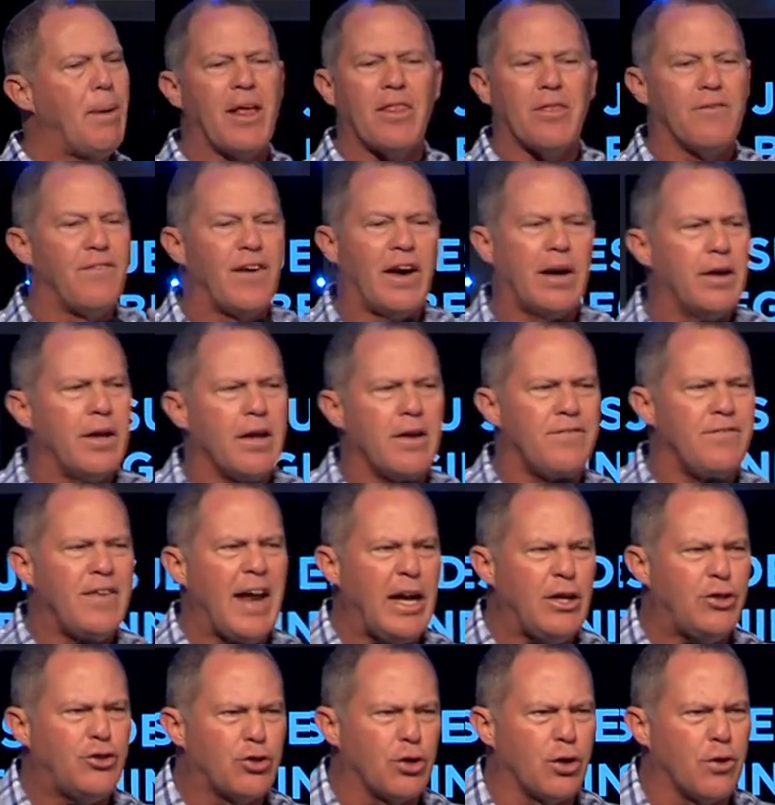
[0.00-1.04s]
by the very
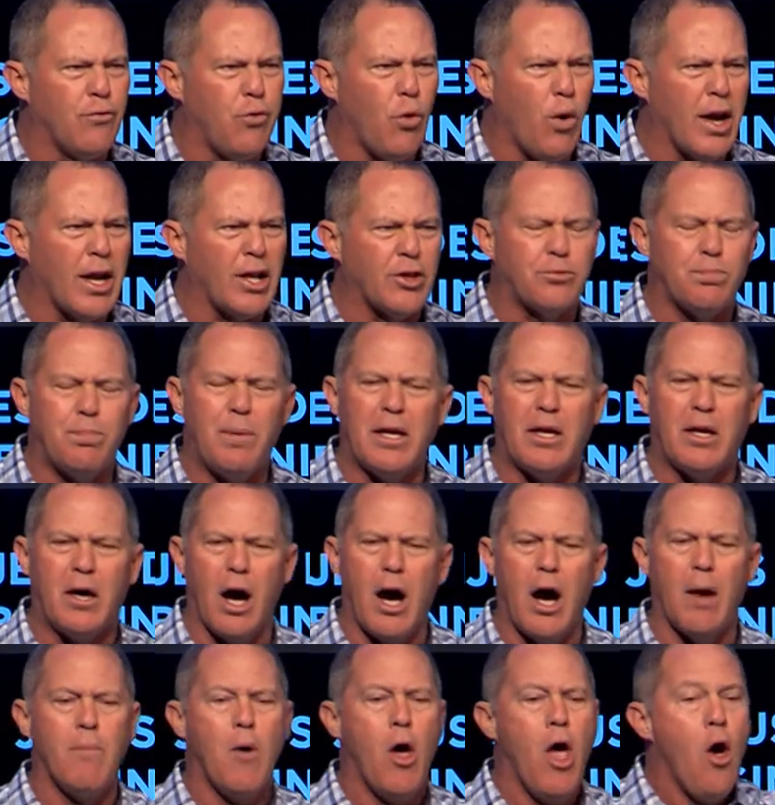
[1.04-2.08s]
nature of what it's
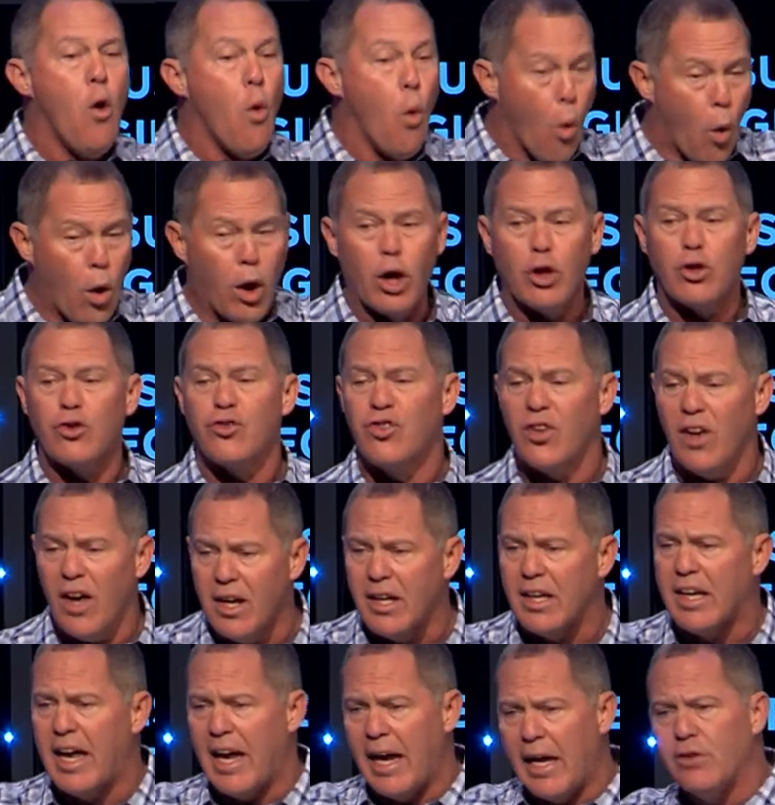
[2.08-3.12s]
become, works
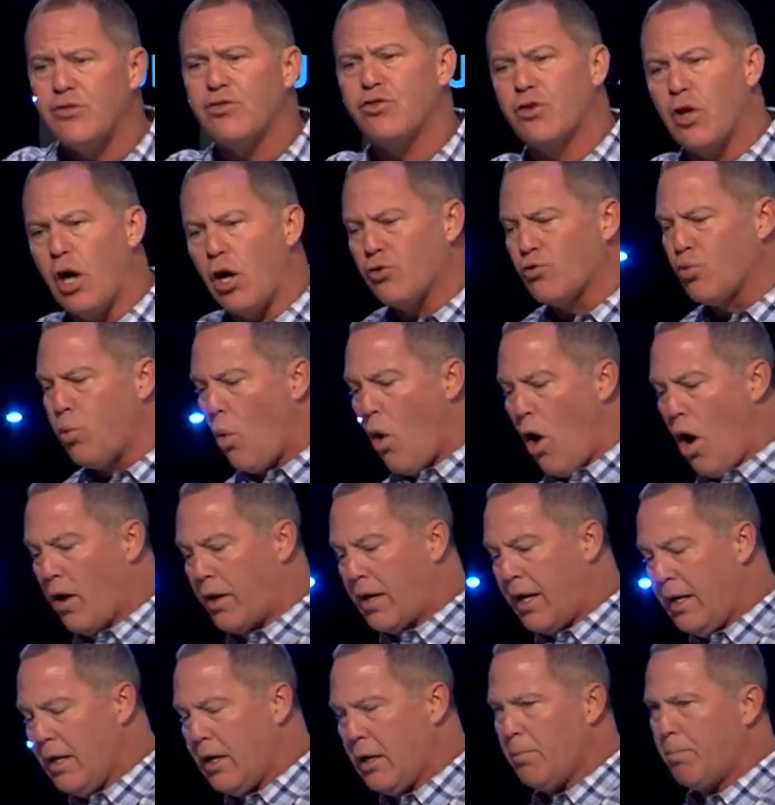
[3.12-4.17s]
against us
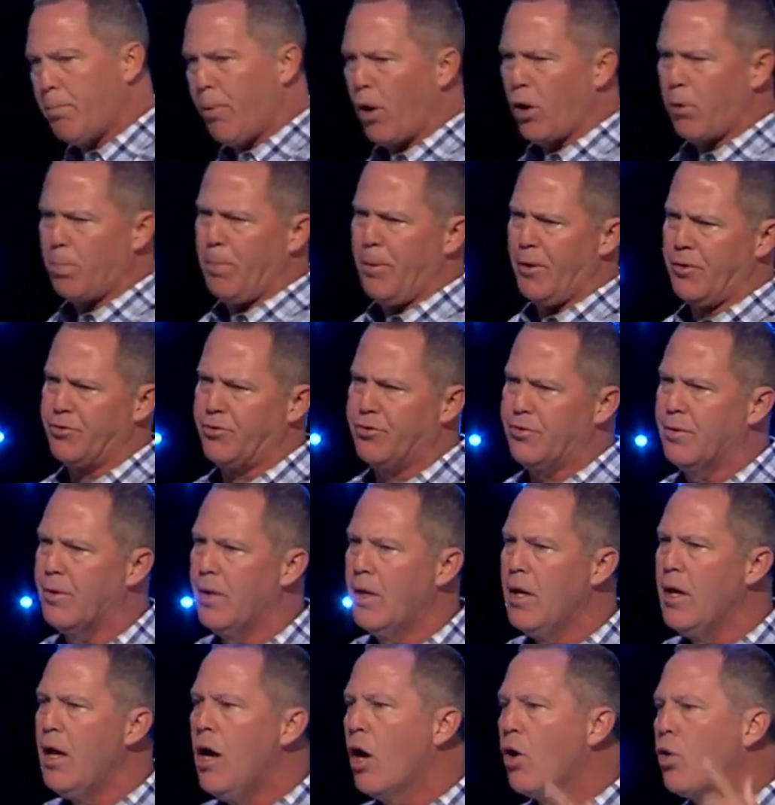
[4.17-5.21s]
walking in purpose.
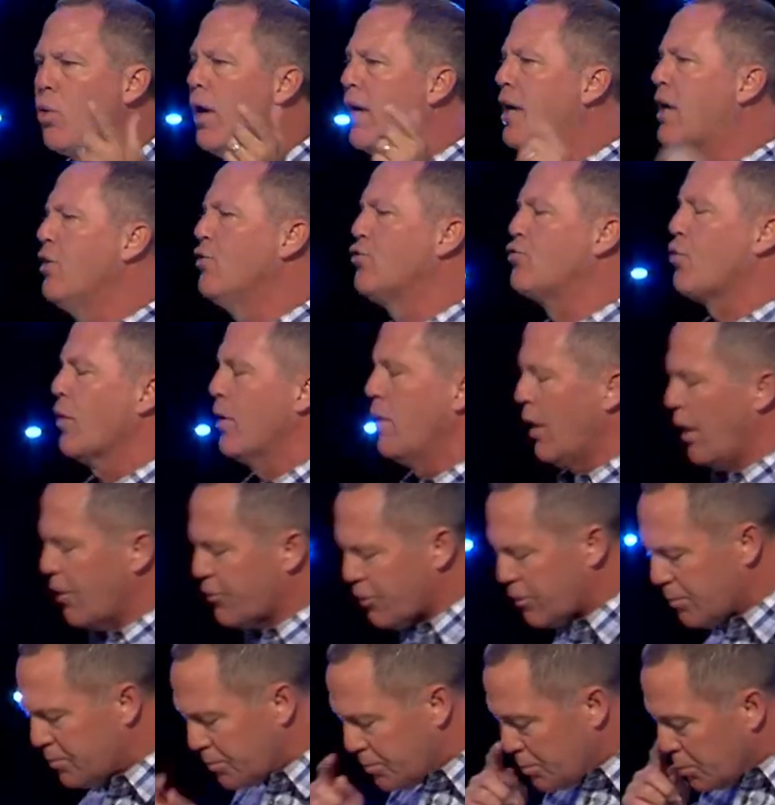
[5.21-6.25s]
Quick history
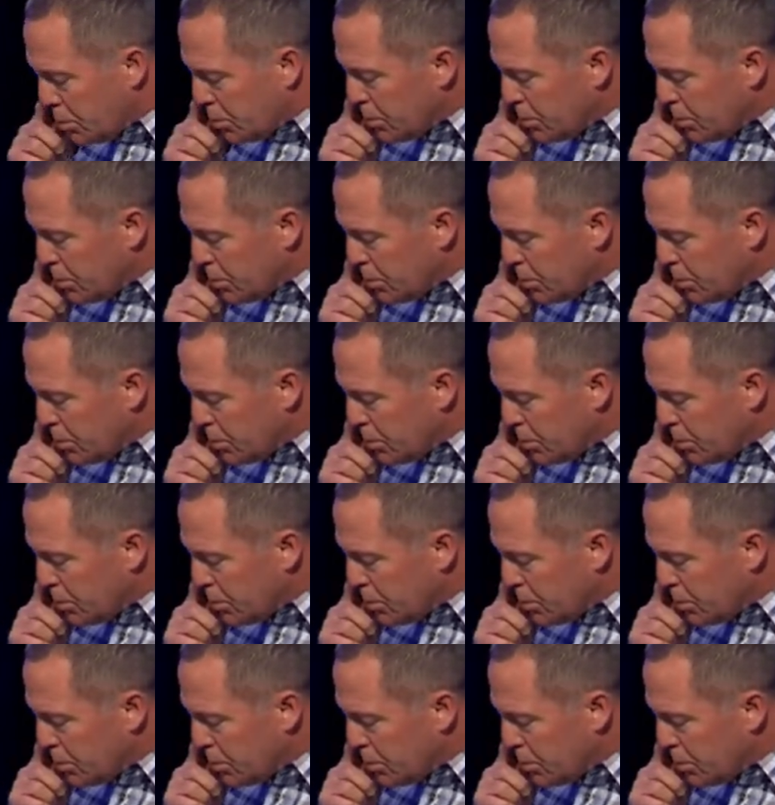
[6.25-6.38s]
lesson.